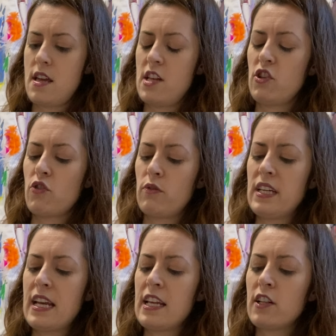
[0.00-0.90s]
And you don't
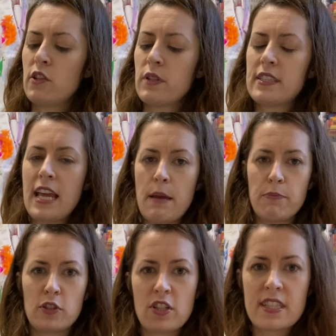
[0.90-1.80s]
need any glue or tape,
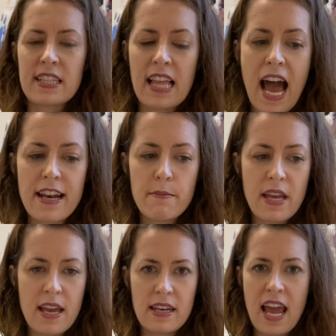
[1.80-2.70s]
you just slide them
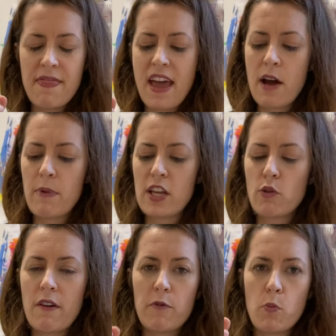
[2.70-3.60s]
in, and that way you
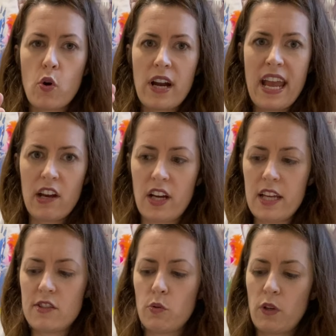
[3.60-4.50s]
have more
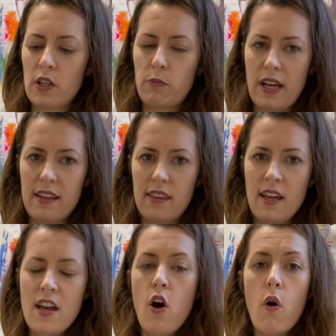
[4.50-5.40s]
area to work with.
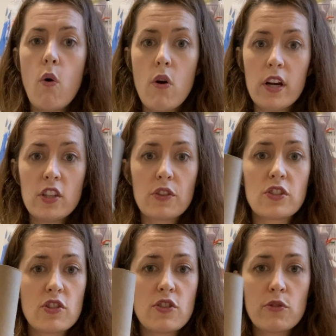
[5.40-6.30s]
Or you could
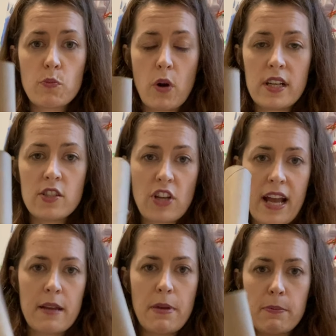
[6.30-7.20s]
just use one
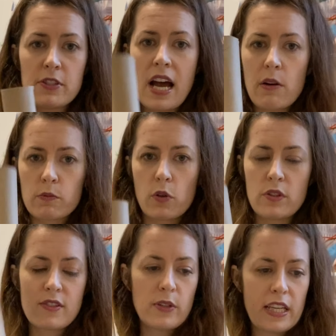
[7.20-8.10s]
giant paper towel roll.
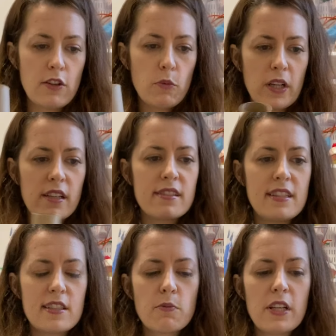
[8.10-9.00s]
So either works.
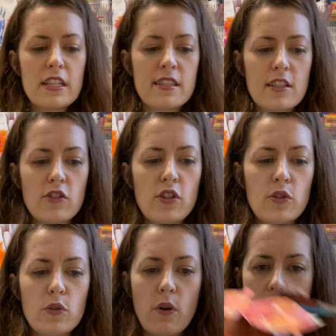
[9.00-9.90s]
This one is the
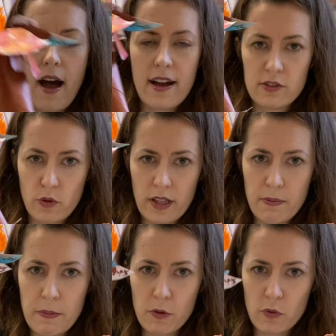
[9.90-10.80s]
two toilet
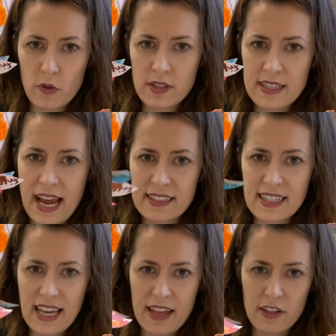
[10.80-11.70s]
paper rolls stacked
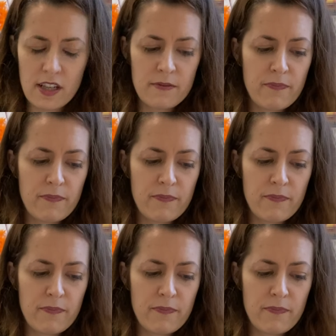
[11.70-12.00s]
together,